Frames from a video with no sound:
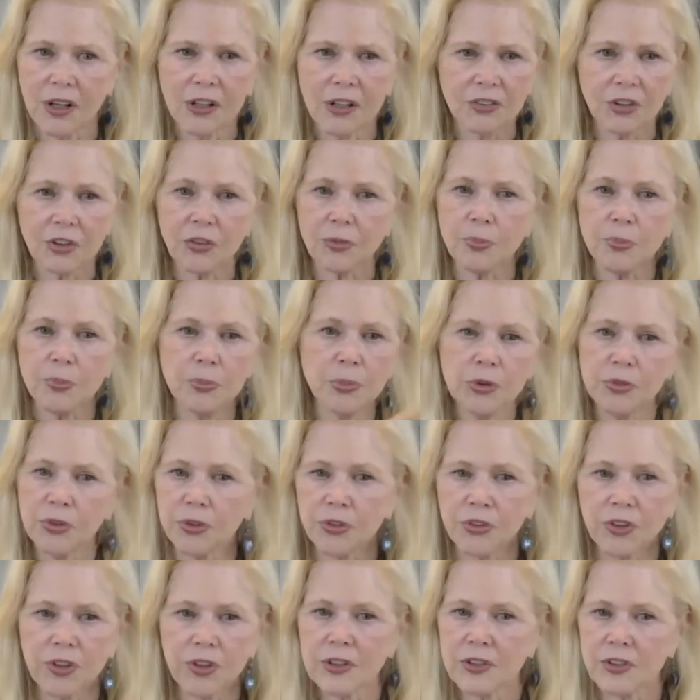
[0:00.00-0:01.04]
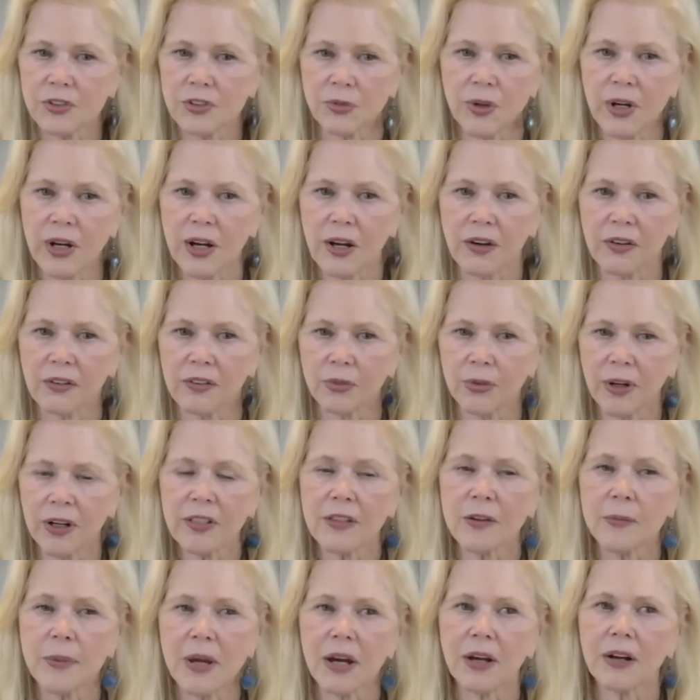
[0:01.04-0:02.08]
Just move your scenes around, write
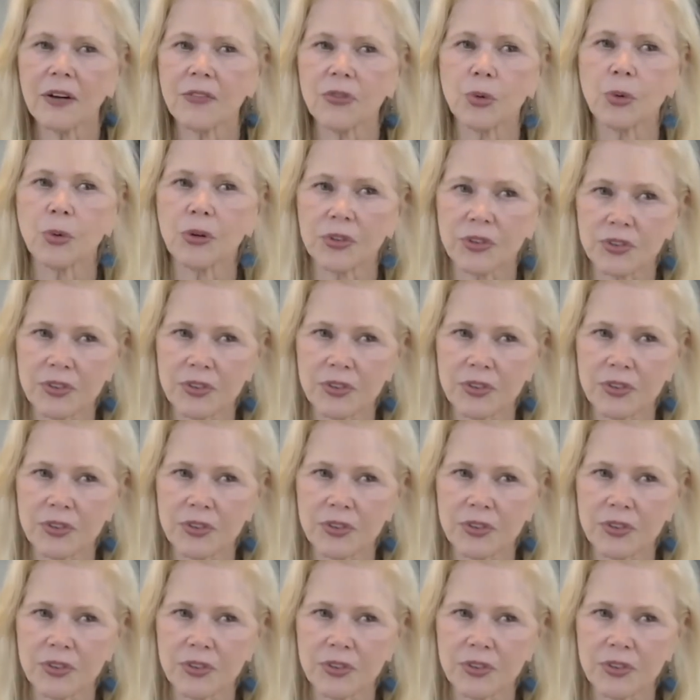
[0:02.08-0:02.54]
them out of order.